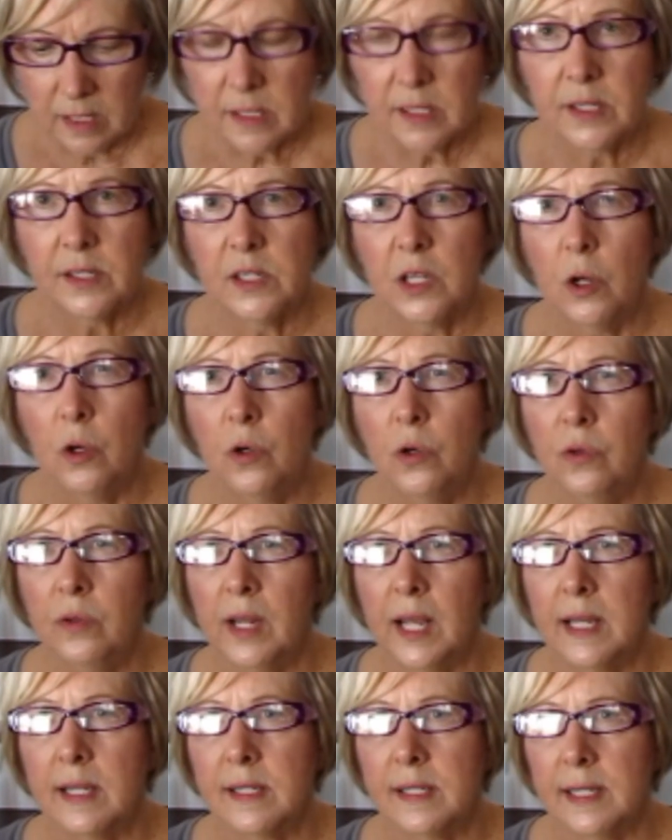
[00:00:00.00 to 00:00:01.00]
Sewn,
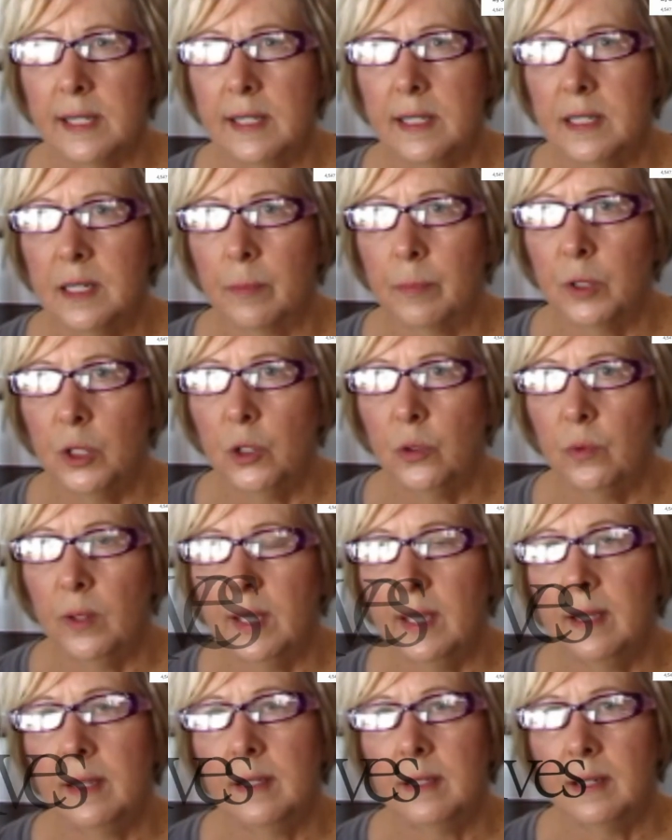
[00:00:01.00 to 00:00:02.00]
S E W
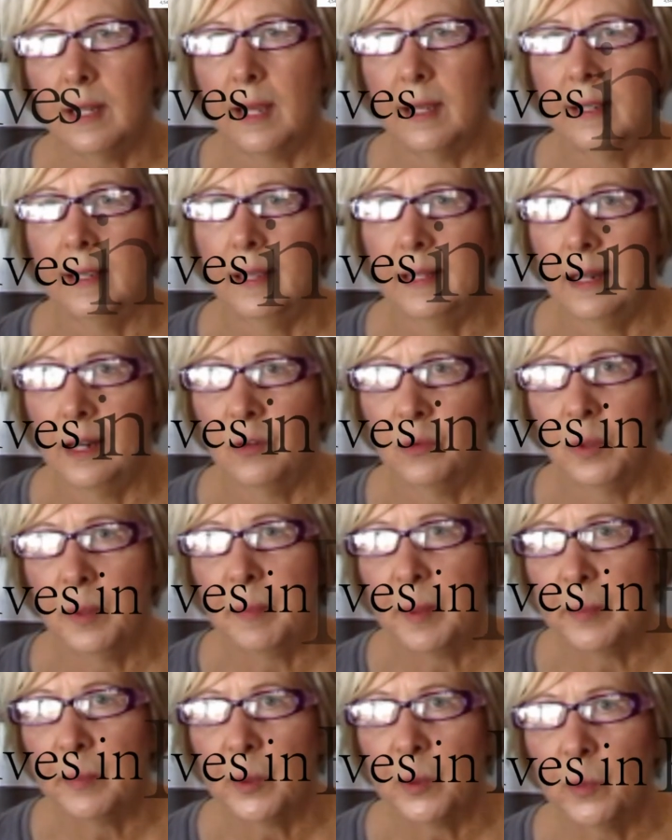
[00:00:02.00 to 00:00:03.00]
N, I cannot
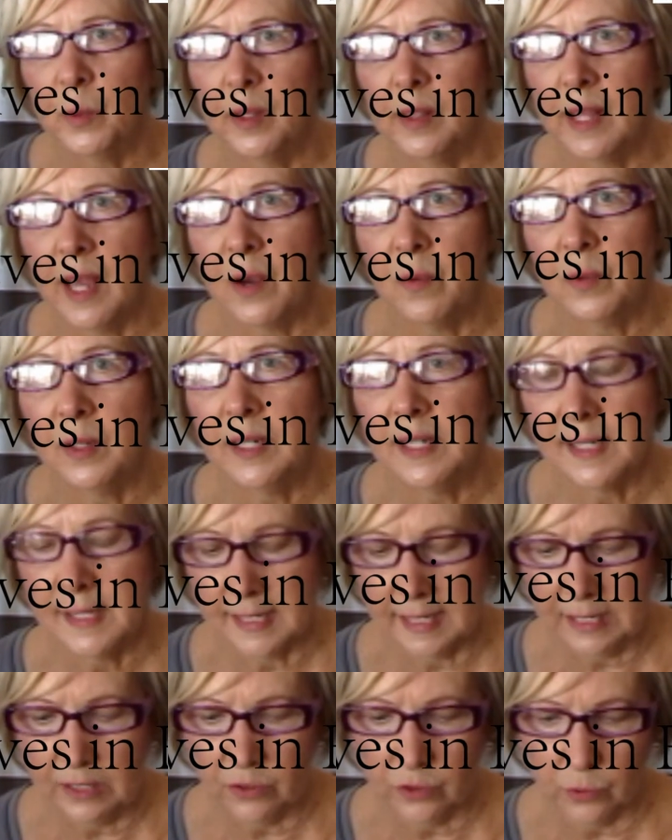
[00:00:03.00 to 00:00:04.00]
remember what that one
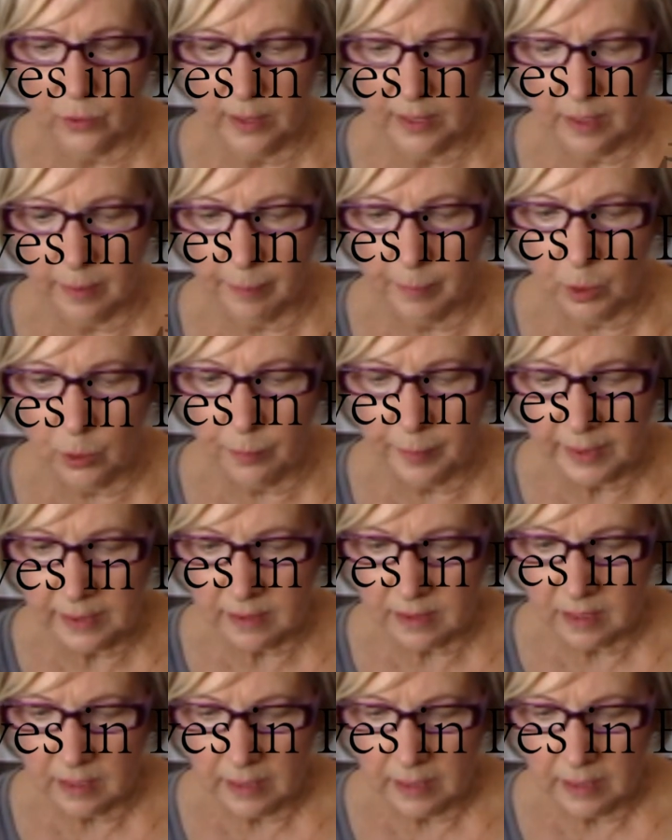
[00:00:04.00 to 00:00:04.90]
is either at the moment.